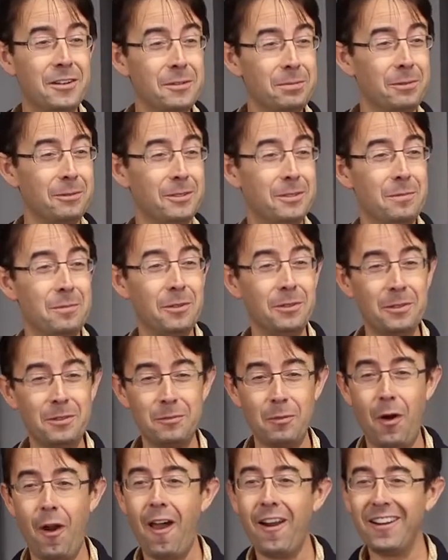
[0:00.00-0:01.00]
You're supposed to build the
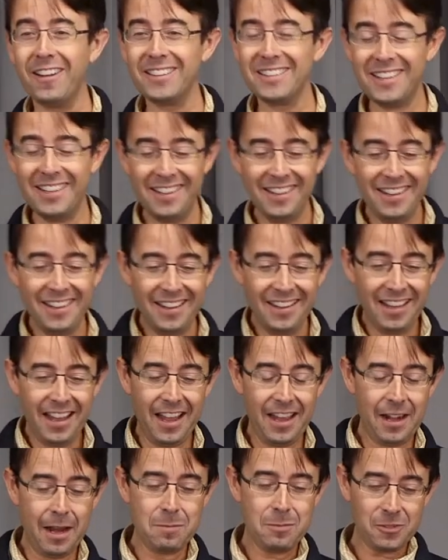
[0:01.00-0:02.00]
product
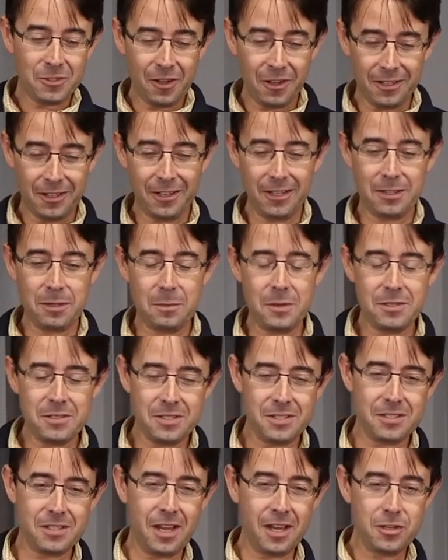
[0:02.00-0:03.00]
and I'm sucking at the
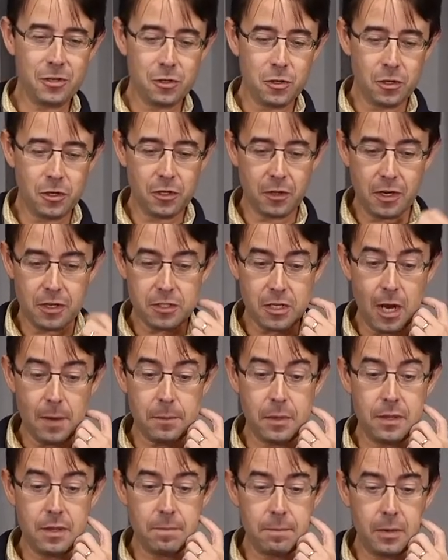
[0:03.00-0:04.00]
business side. You're doing a great job.
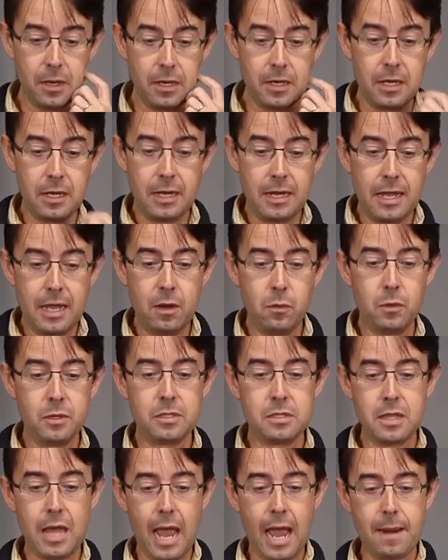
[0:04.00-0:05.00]
But, but it
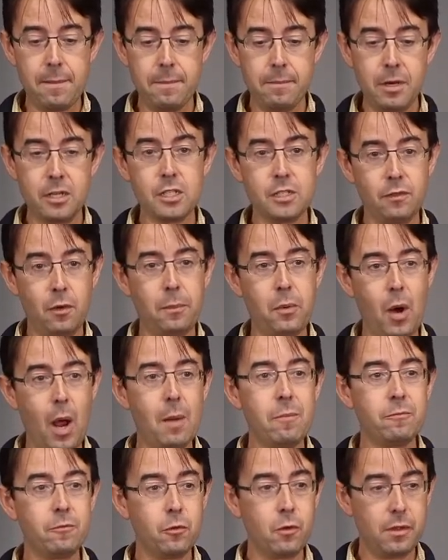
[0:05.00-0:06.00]
was that much of a
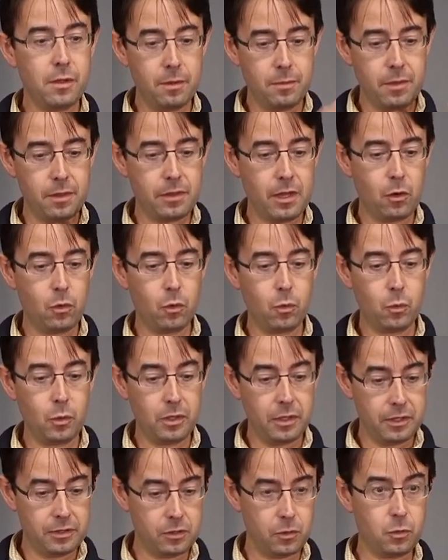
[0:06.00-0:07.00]
problem for them that they were
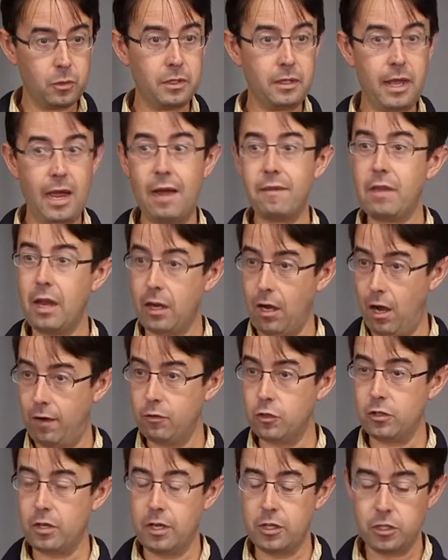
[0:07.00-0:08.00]
willing to really have that
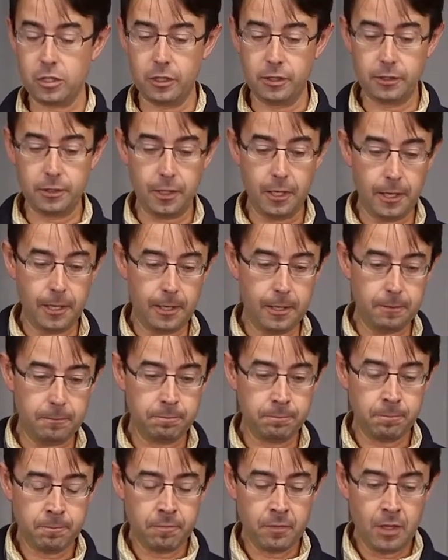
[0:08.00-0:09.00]
conversation.
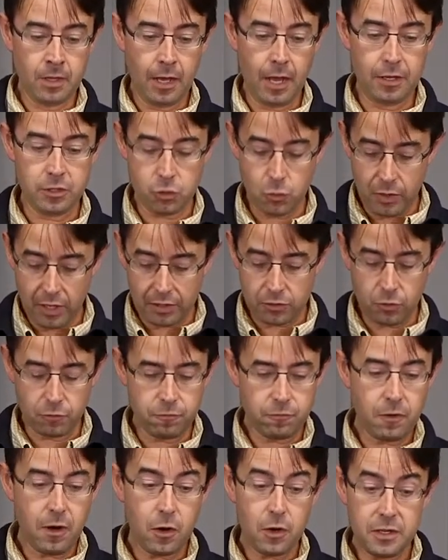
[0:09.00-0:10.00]
Um, and so we got to
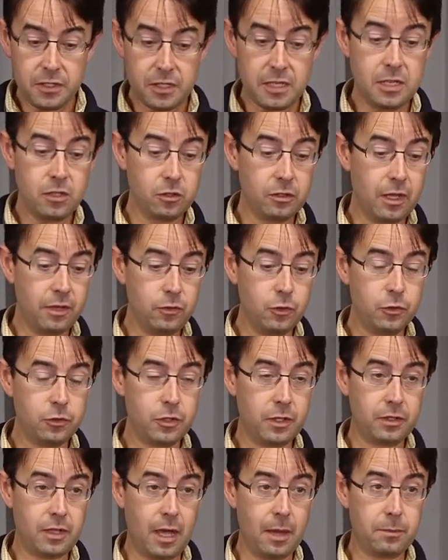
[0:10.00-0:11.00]
very senior
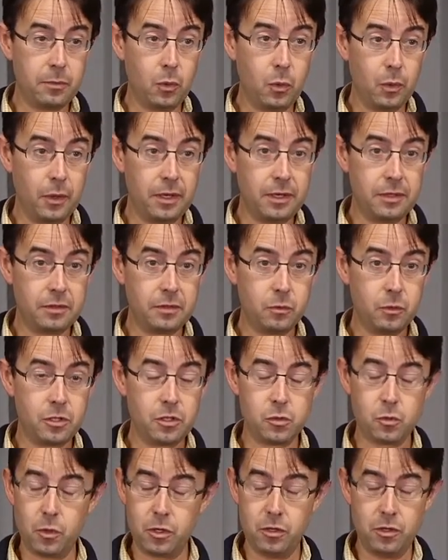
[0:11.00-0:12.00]
levels at that point, which
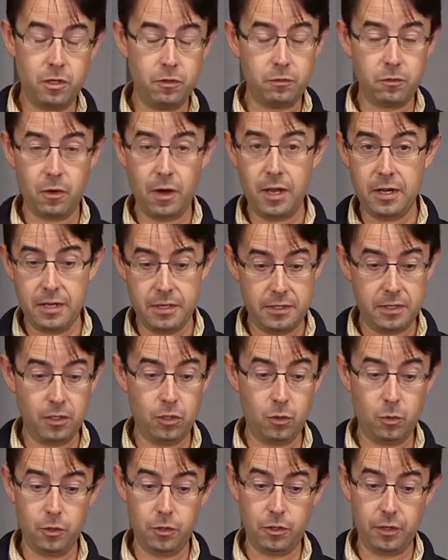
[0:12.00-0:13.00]
is what you need for any
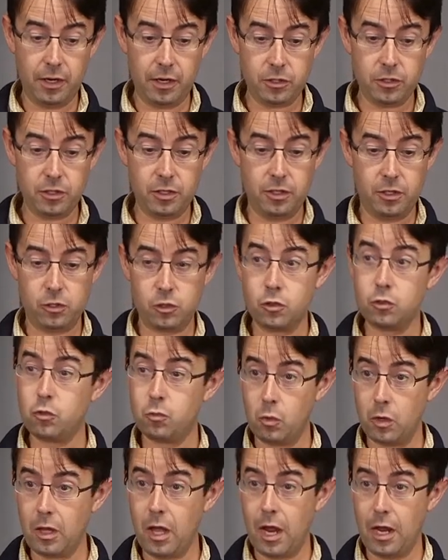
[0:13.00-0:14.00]
deal where you're actually going to
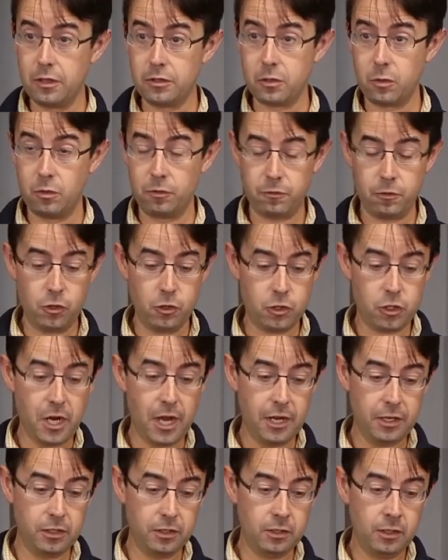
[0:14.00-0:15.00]
rely on someone for your
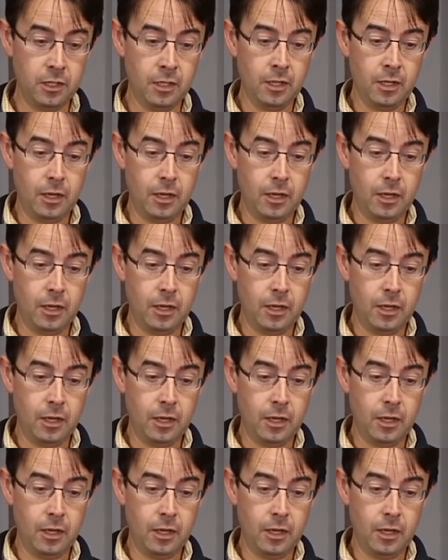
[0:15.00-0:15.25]
channel.